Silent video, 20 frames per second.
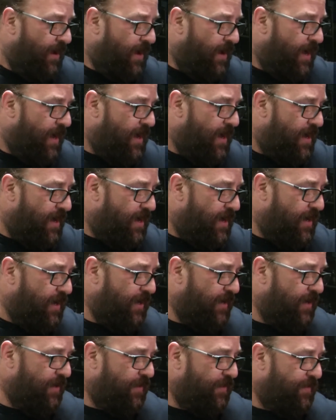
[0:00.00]

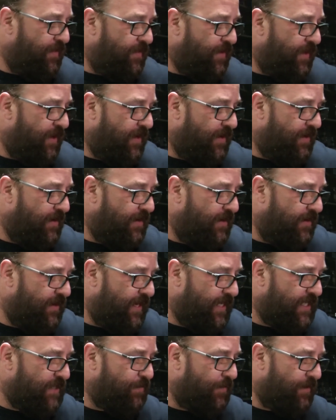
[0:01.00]
The
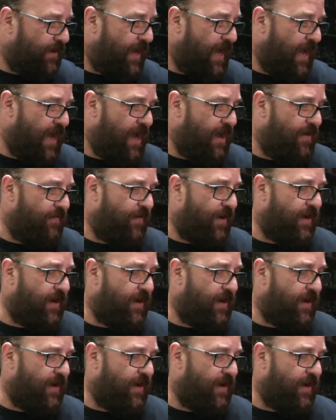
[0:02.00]
next one I have,